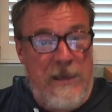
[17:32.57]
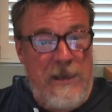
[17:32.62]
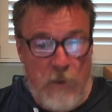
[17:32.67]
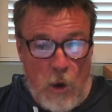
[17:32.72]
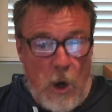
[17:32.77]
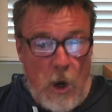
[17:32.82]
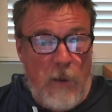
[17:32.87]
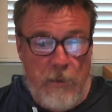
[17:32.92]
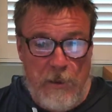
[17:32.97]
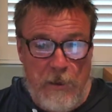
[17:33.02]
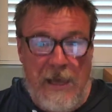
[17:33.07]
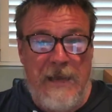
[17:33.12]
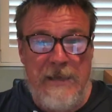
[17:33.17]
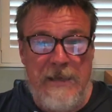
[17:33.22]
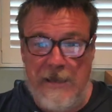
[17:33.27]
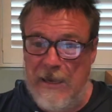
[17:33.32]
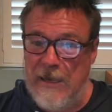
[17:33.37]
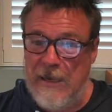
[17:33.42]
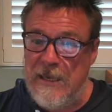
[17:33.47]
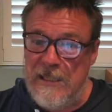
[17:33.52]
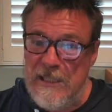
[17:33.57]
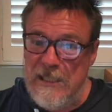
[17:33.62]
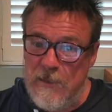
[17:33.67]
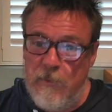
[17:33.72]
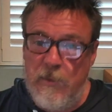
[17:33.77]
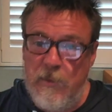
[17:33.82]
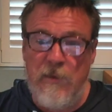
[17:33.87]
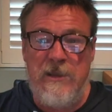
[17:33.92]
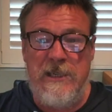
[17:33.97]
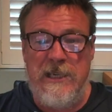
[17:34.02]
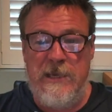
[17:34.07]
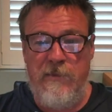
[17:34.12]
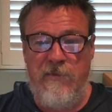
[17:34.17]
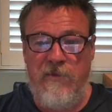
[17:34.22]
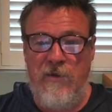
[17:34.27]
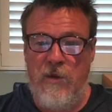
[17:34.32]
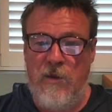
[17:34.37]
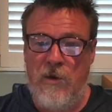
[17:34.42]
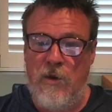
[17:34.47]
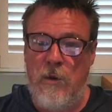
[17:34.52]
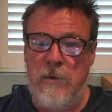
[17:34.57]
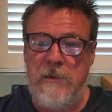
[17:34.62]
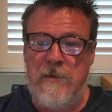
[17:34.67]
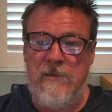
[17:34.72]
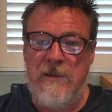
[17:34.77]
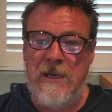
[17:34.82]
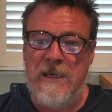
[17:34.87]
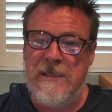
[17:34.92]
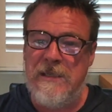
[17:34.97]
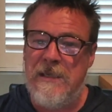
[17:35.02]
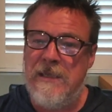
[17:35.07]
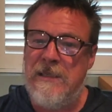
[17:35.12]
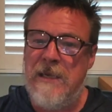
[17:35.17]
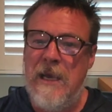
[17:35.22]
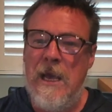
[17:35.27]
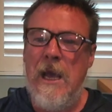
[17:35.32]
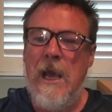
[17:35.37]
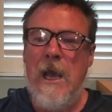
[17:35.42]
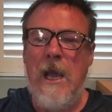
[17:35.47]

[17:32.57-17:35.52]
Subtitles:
quite plainly a conspiracy to further the cause of justice.